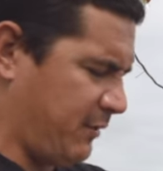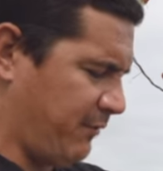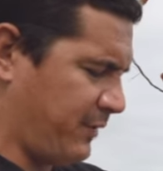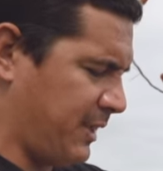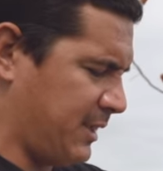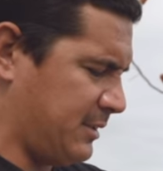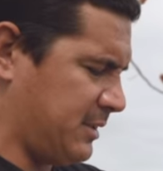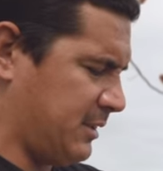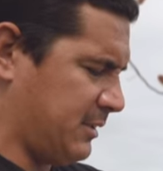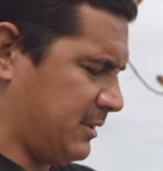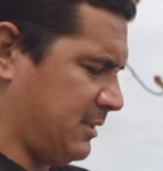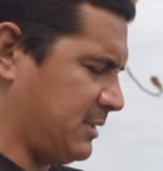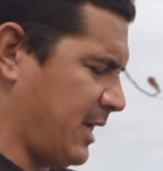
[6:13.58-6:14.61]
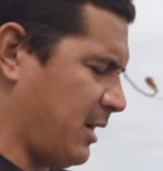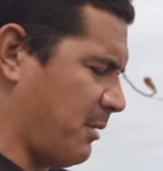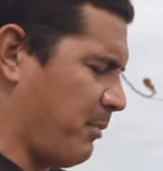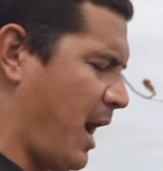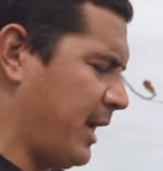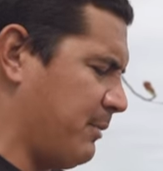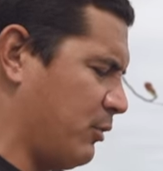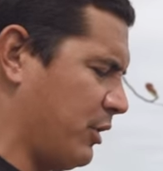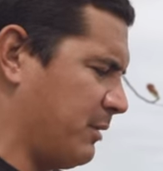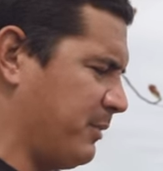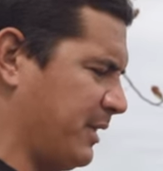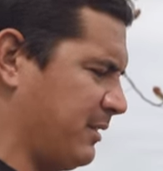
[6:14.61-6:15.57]
get your fins, and it's like a
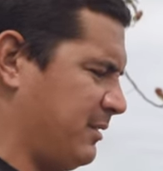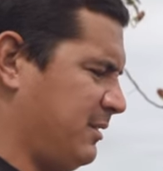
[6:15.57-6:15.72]
bodyboard, but